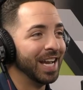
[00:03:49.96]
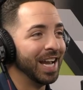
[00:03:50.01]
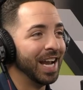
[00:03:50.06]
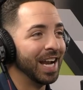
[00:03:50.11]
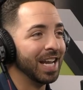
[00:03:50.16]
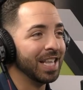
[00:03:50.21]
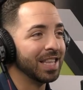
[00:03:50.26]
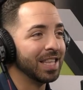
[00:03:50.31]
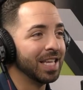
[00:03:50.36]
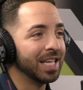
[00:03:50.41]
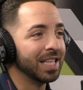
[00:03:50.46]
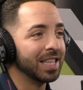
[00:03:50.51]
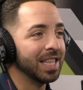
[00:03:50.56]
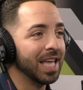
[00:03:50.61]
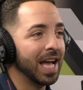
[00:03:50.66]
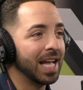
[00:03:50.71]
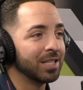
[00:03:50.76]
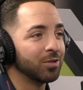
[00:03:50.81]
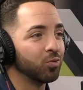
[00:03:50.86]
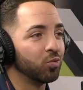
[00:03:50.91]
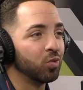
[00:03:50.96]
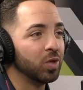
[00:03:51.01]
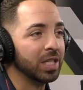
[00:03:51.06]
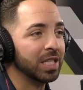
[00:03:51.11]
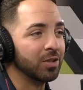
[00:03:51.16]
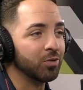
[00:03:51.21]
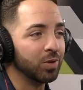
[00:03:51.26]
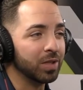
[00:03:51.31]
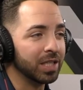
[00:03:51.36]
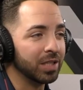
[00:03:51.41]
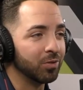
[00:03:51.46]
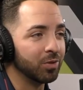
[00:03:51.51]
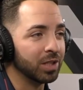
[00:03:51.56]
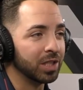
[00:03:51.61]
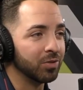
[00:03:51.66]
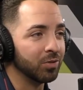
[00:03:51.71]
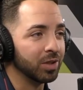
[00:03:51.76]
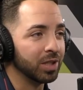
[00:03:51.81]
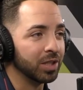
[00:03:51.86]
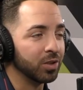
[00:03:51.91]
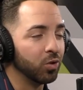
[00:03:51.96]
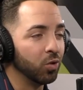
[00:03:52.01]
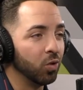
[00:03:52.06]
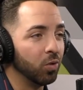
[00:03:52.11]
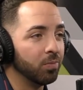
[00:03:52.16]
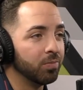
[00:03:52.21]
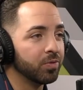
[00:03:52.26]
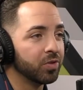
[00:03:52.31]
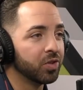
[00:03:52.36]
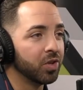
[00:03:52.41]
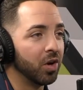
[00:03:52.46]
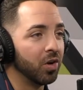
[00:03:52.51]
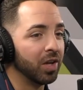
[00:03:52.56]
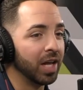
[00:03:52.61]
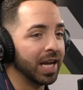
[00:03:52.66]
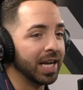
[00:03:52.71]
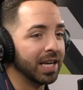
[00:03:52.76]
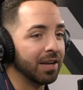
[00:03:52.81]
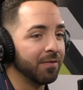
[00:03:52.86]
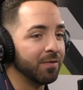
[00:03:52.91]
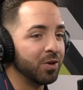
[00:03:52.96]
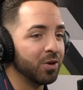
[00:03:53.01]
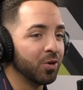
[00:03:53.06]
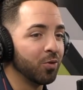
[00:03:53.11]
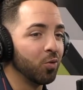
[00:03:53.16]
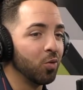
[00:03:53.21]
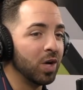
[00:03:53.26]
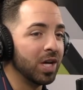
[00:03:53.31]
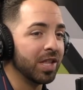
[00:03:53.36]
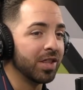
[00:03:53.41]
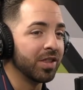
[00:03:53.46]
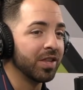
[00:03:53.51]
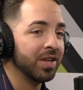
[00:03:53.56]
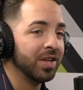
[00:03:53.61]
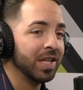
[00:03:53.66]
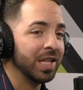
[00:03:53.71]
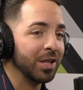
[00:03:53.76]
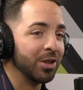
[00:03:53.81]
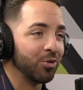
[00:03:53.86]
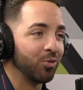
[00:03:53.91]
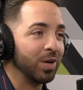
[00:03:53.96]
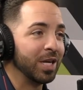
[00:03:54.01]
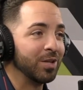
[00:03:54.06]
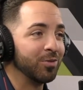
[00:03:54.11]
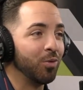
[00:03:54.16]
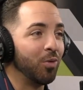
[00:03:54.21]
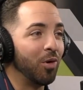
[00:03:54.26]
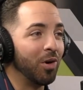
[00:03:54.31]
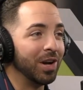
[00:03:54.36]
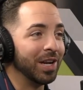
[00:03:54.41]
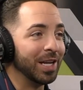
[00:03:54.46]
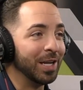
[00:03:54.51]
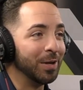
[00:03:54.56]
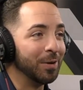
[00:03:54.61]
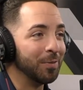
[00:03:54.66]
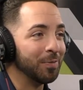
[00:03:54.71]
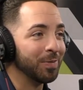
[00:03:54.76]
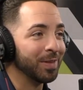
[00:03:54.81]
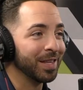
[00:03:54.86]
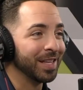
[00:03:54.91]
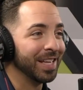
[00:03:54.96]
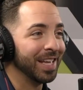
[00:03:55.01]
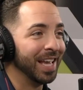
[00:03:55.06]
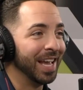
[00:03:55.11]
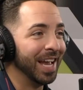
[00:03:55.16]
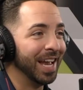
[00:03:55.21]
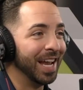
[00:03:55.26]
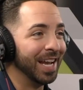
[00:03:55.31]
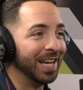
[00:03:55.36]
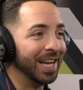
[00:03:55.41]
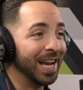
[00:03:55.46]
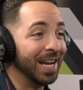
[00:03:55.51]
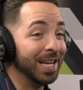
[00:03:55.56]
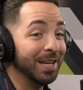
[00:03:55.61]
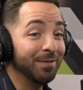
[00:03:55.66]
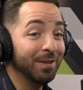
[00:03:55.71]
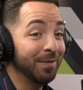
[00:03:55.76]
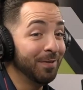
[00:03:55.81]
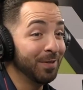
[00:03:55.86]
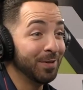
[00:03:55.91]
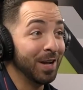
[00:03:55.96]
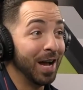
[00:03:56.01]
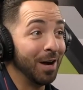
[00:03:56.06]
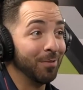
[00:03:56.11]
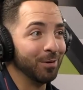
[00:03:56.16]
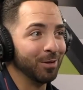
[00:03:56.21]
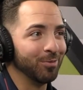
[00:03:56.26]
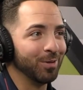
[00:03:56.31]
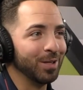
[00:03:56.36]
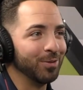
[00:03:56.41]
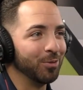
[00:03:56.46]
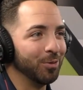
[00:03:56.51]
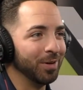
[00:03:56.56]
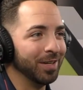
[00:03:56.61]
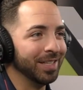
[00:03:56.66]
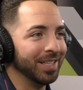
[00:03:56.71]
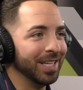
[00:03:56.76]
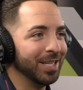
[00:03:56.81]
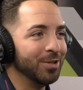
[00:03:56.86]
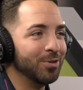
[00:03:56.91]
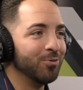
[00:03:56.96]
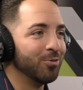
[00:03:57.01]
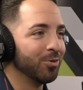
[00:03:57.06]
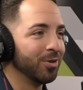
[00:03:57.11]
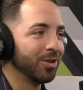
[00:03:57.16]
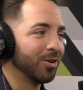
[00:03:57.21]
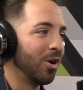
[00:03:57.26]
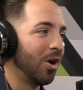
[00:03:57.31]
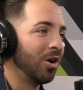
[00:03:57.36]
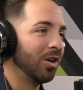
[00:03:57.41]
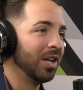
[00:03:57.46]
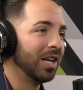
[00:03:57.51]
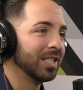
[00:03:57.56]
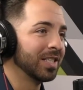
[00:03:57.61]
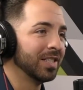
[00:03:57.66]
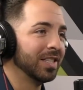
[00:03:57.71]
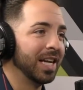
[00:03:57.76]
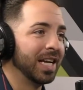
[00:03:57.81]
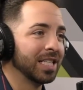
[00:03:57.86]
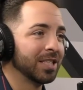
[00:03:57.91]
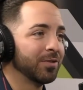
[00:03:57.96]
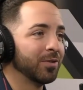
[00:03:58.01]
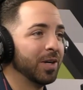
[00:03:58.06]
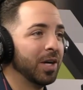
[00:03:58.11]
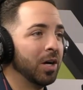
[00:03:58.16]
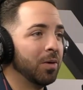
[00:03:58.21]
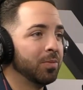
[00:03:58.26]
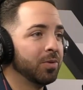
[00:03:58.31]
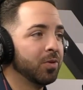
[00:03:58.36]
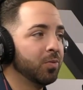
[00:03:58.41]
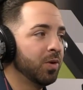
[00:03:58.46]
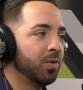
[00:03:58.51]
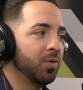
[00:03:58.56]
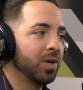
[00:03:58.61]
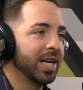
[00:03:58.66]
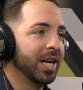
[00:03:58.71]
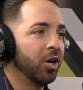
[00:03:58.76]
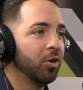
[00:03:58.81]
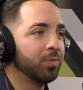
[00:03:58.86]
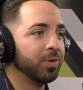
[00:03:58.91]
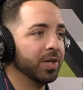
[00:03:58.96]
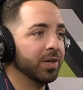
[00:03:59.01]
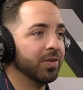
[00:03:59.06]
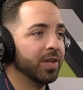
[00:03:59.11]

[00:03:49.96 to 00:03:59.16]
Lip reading: And I think that's really, really, really, really cool. So, like, if you're with 320, and even if you're not with 320, and you call us and ask for help, dude, we want to help you.